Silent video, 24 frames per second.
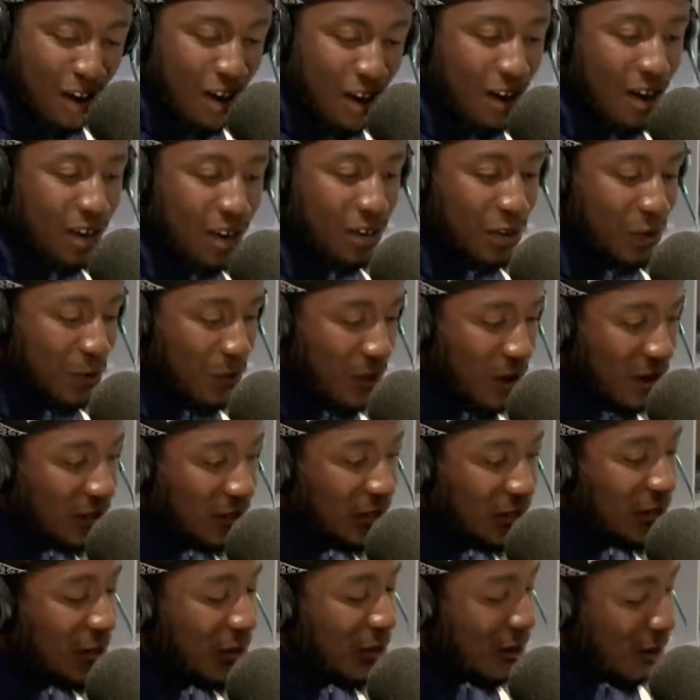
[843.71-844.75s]
are the one.
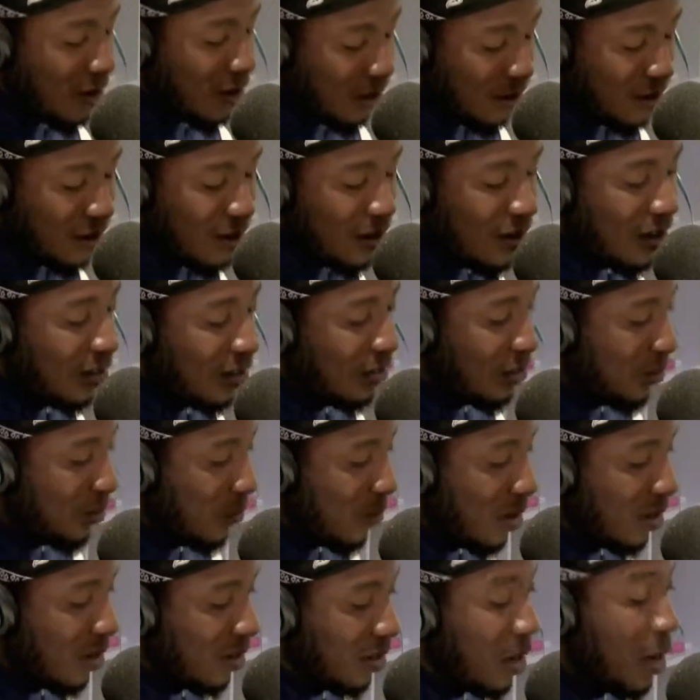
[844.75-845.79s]
You are, are the
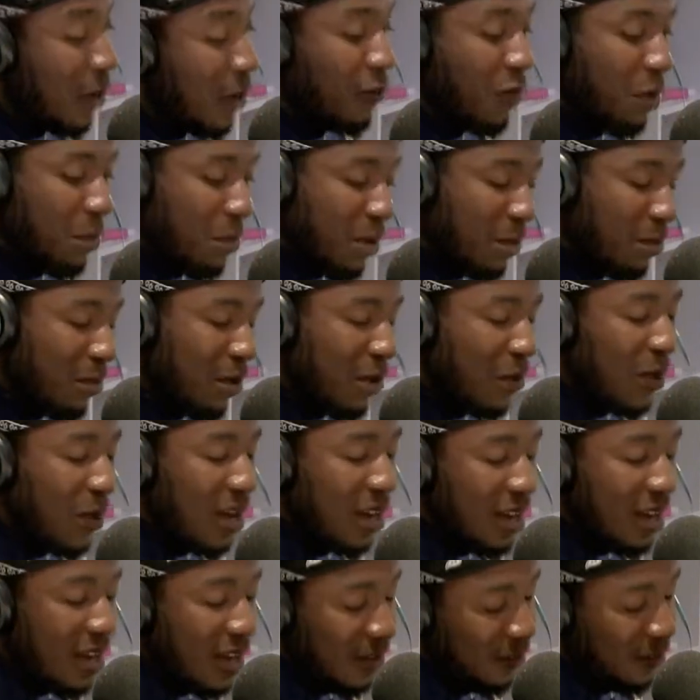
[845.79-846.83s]
one. Remember when
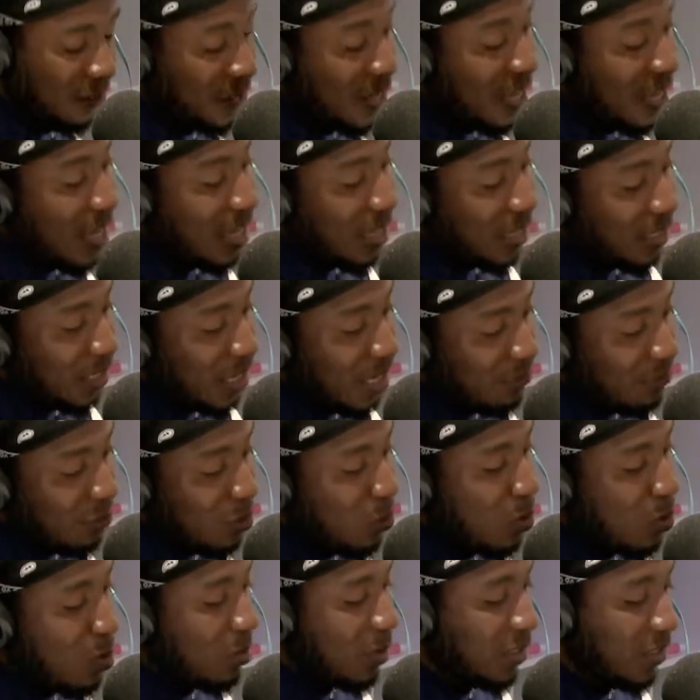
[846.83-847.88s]
I gave
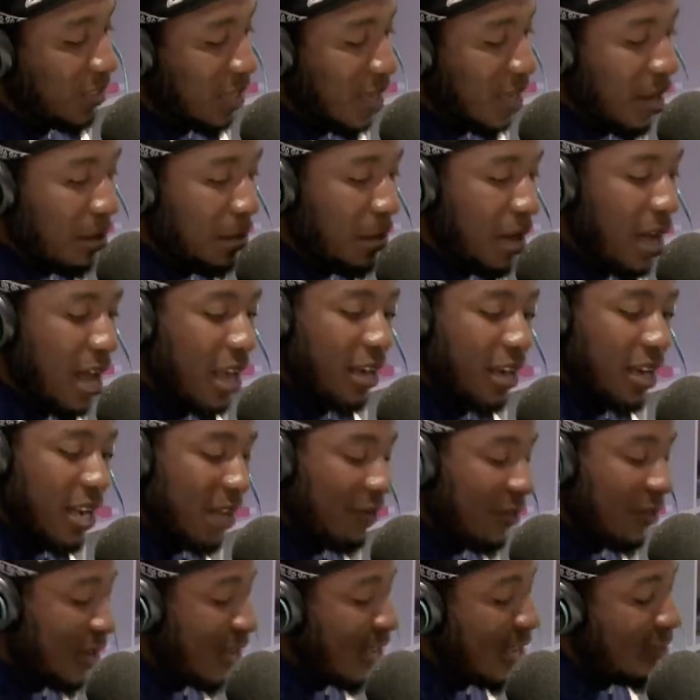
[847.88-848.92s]
you all my time? I
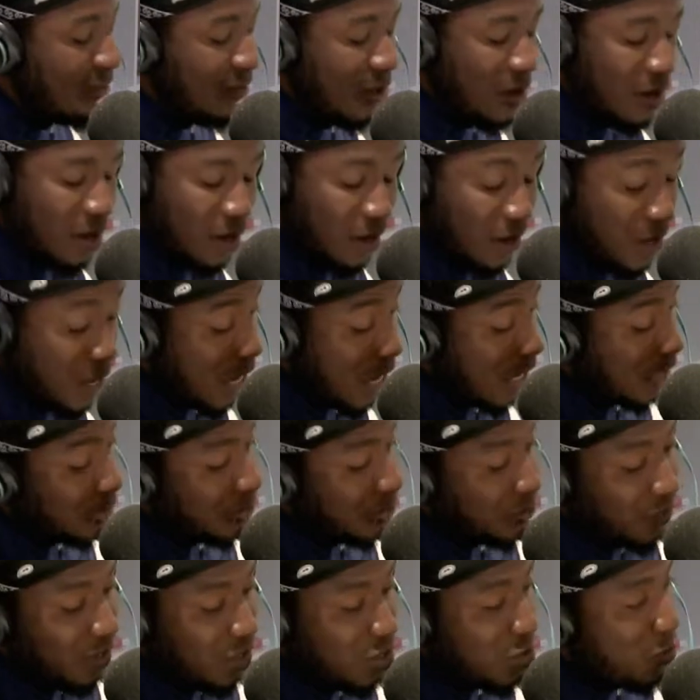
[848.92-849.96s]
never ever
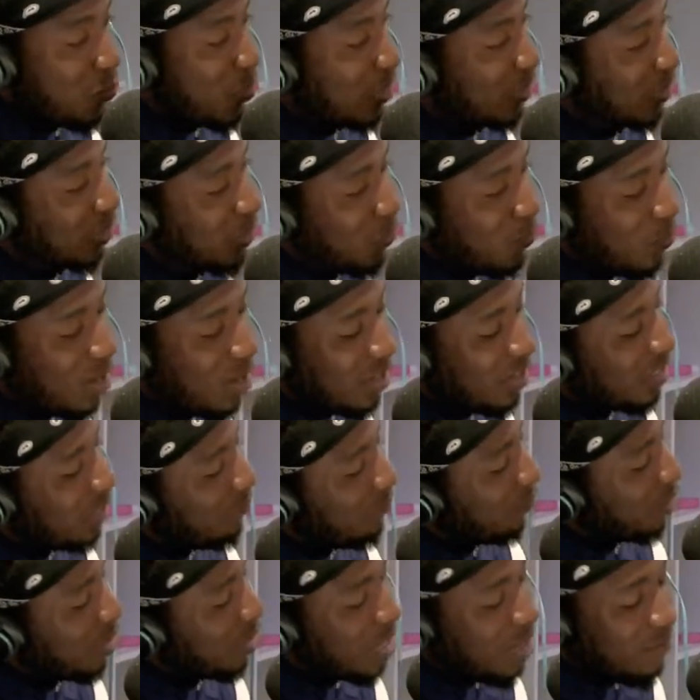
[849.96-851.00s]
treat you as the one.
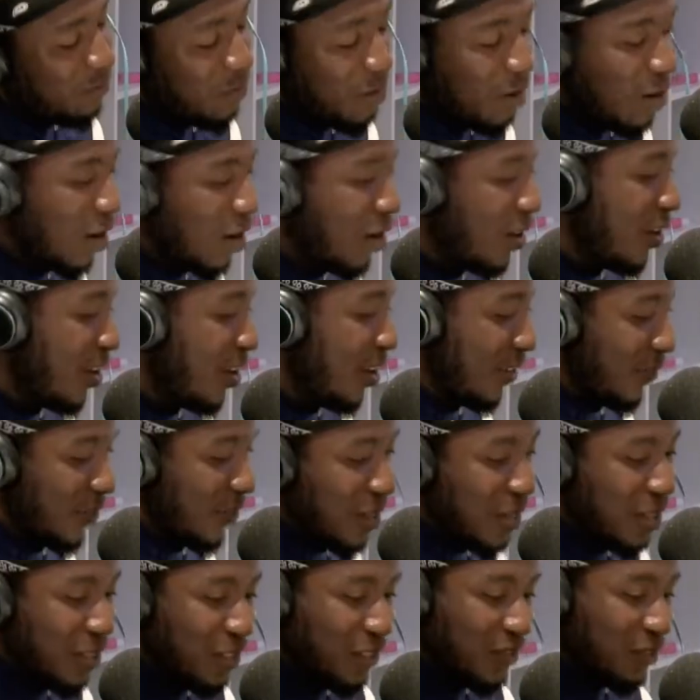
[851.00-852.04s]
If you're never gonna
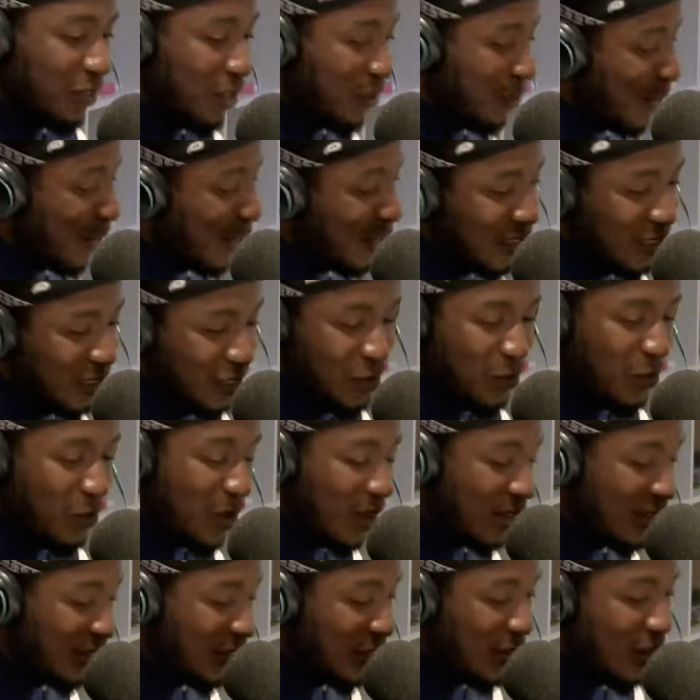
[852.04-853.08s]
Treat me as the
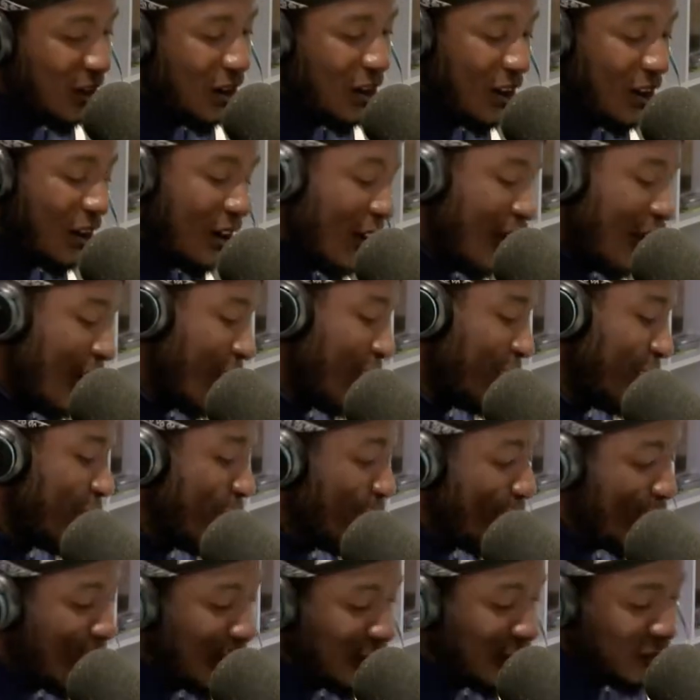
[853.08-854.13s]
one you are, are the
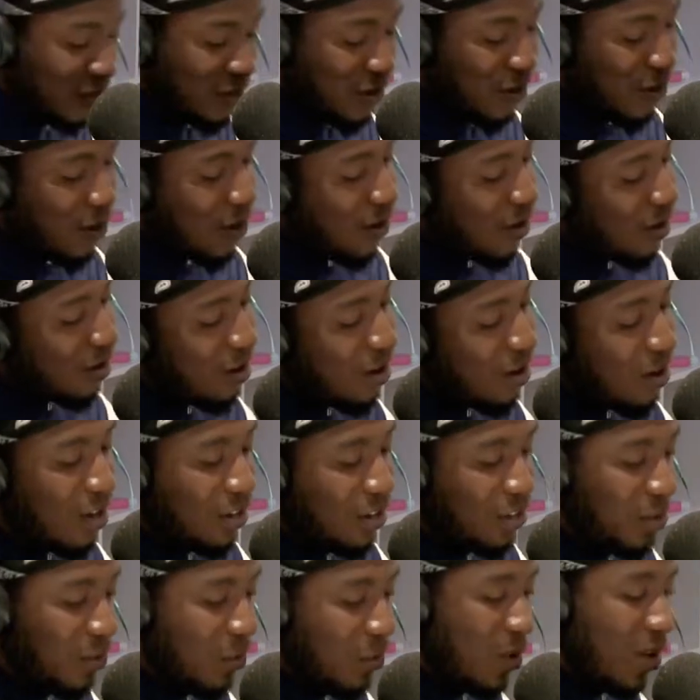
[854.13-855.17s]
one you are, are
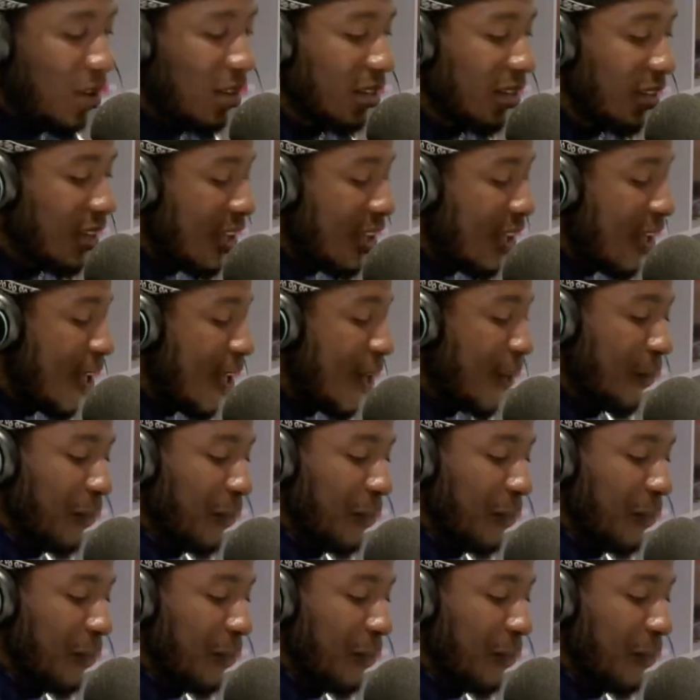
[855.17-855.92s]
the one, yeah.